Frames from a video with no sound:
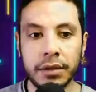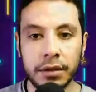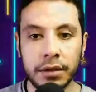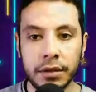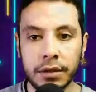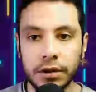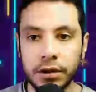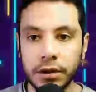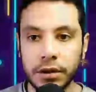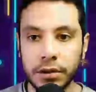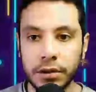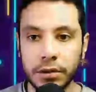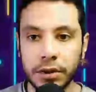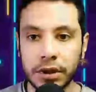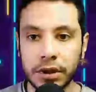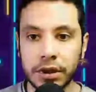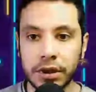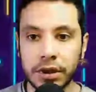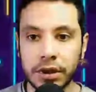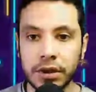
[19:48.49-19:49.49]
you will
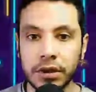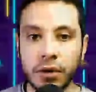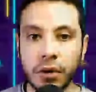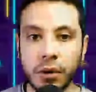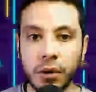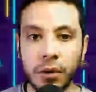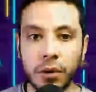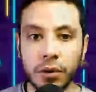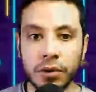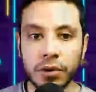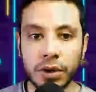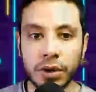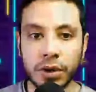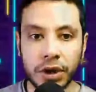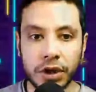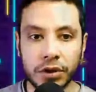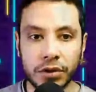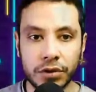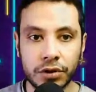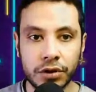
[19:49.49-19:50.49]
see all the
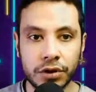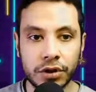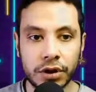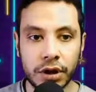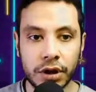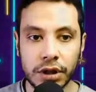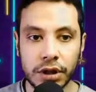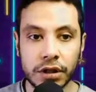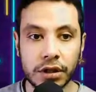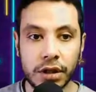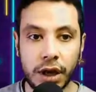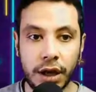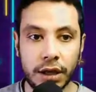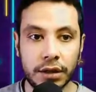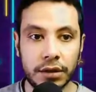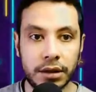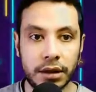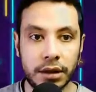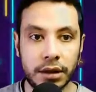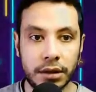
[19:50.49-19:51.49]
pictures
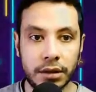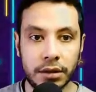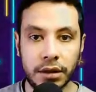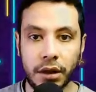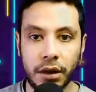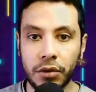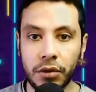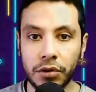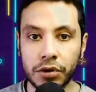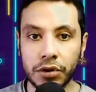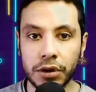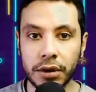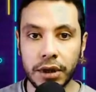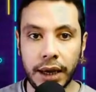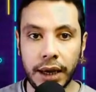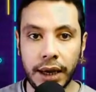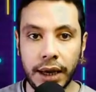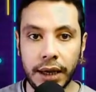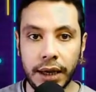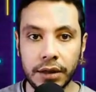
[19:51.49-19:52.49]
inside the hostel
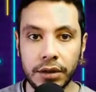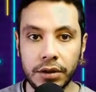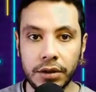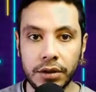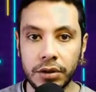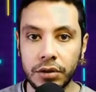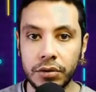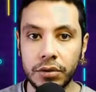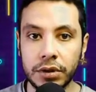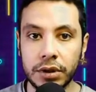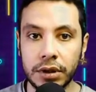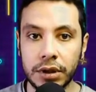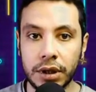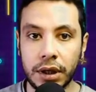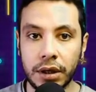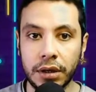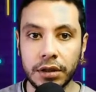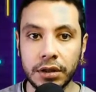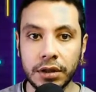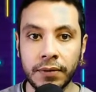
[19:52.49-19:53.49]
and your
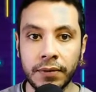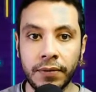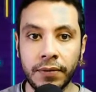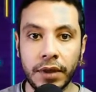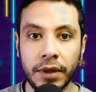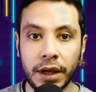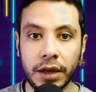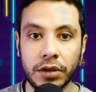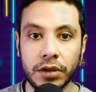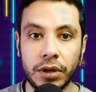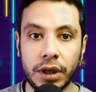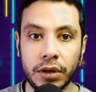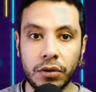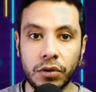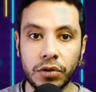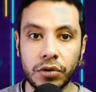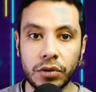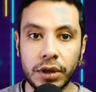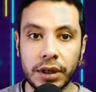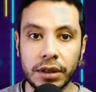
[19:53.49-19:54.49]
details, and you can
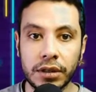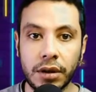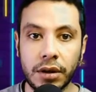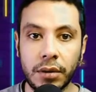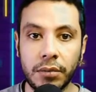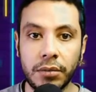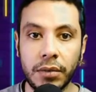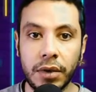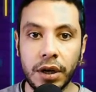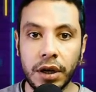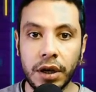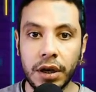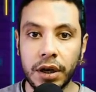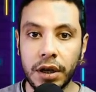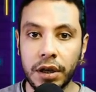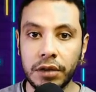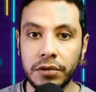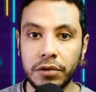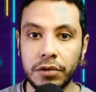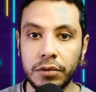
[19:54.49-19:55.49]
also get some
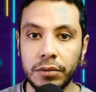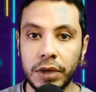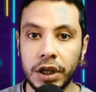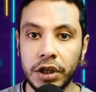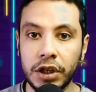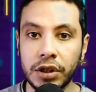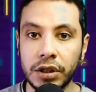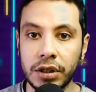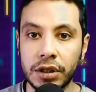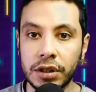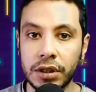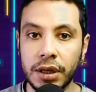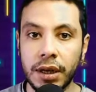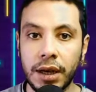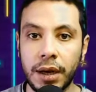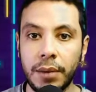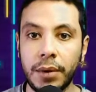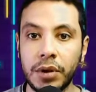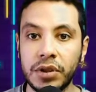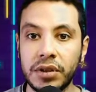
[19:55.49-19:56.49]
informations
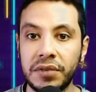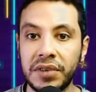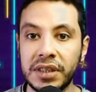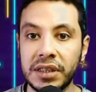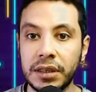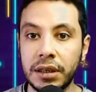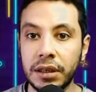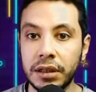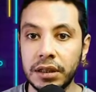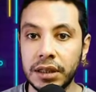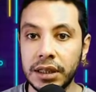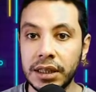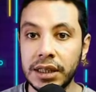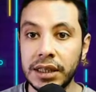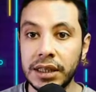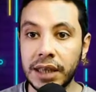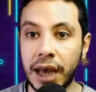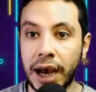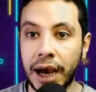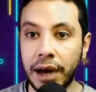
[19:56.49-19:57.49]
about the
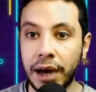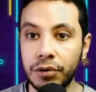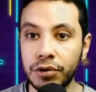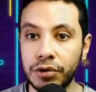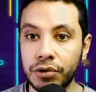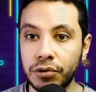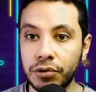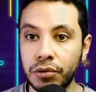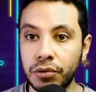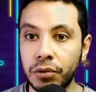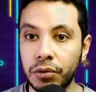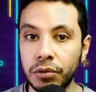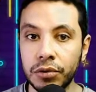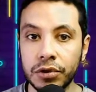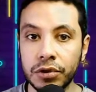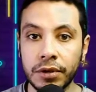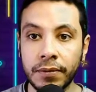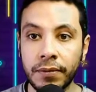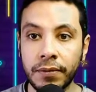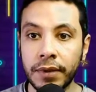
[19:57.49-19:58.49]
facilities, the house
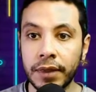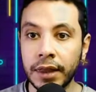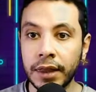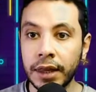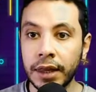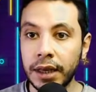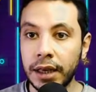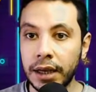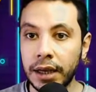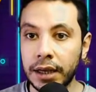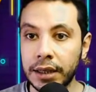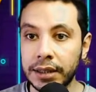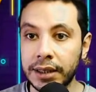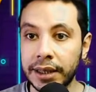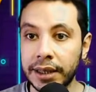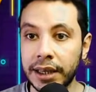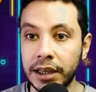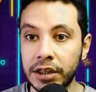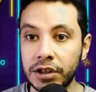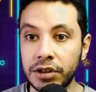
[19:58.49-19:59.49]
rules, the
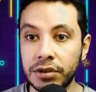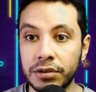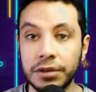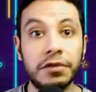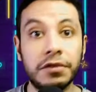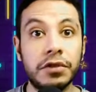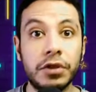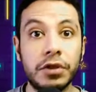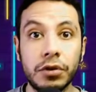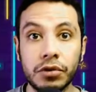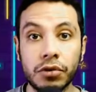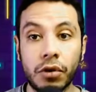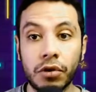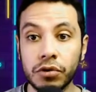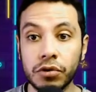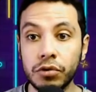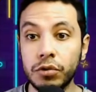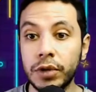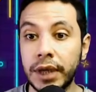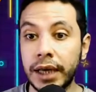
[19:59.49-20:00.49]
guest reviews.
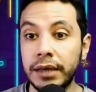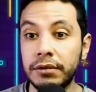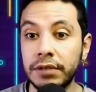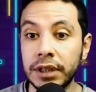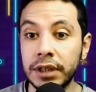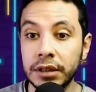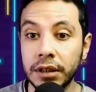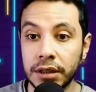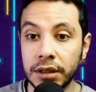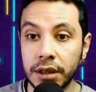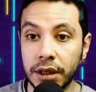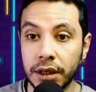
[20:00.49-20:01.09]
Also, you can read the